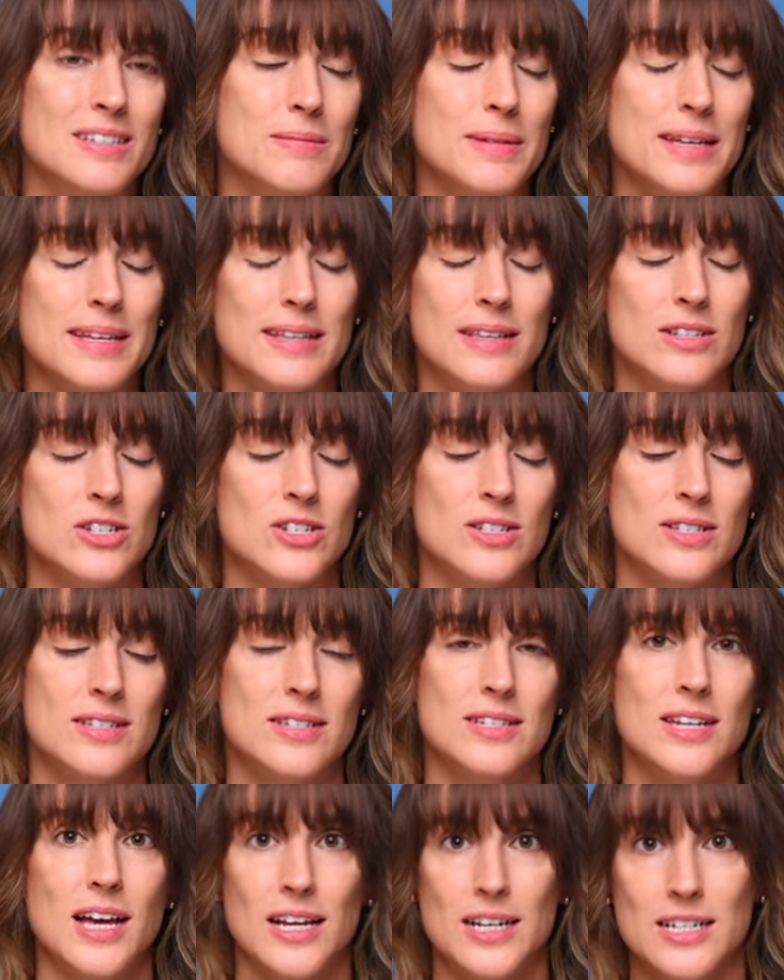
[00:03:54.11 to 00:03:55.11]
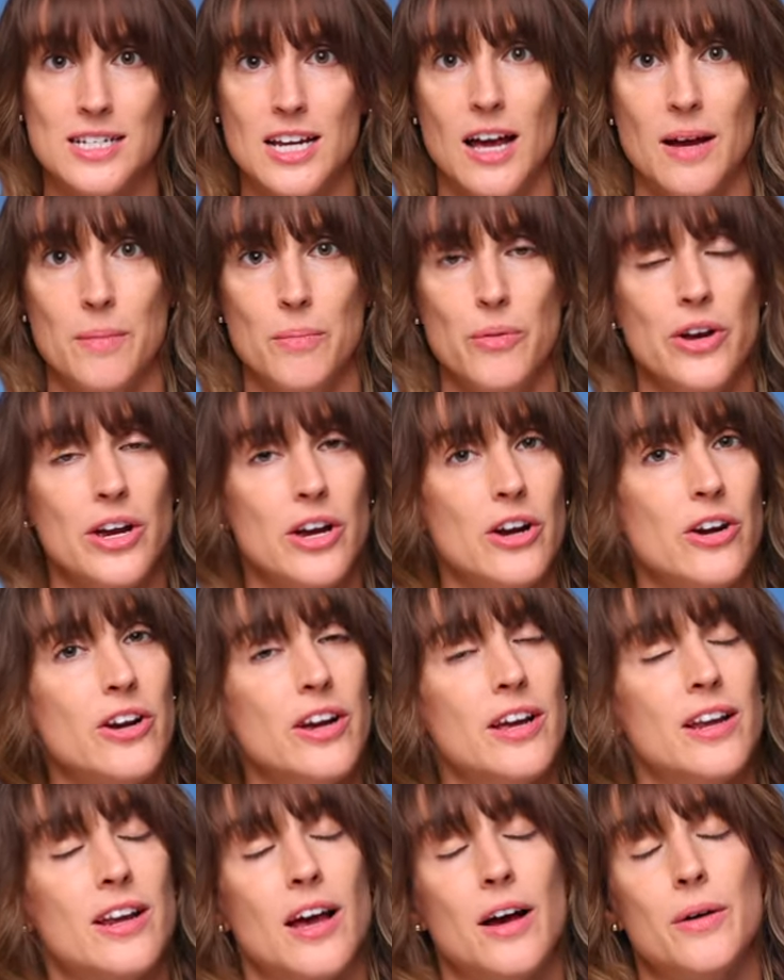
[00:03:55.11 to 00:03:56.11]
to me that's just not a
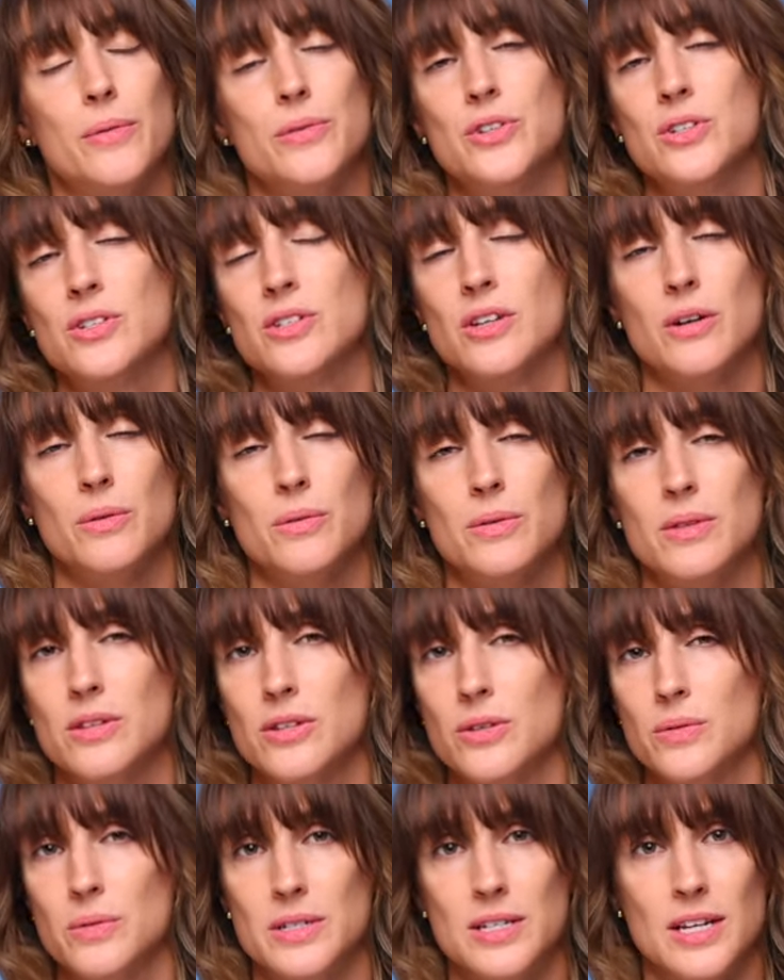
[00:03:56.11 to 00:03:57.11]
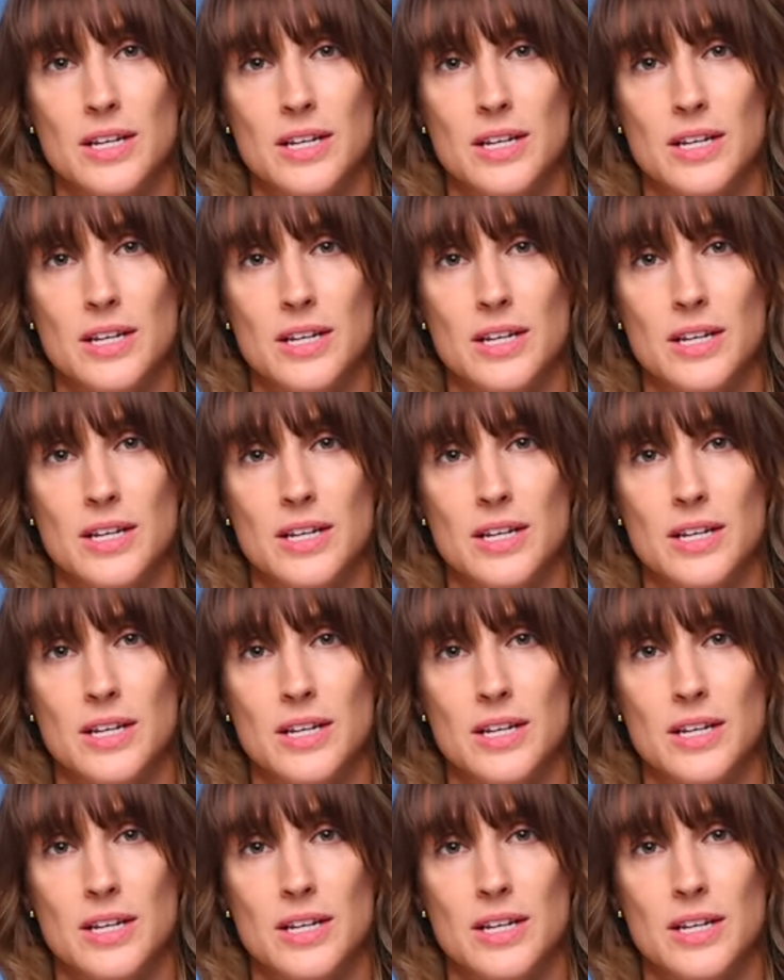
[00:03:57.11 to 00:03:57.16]
tiebreaker, and I would just go with the newer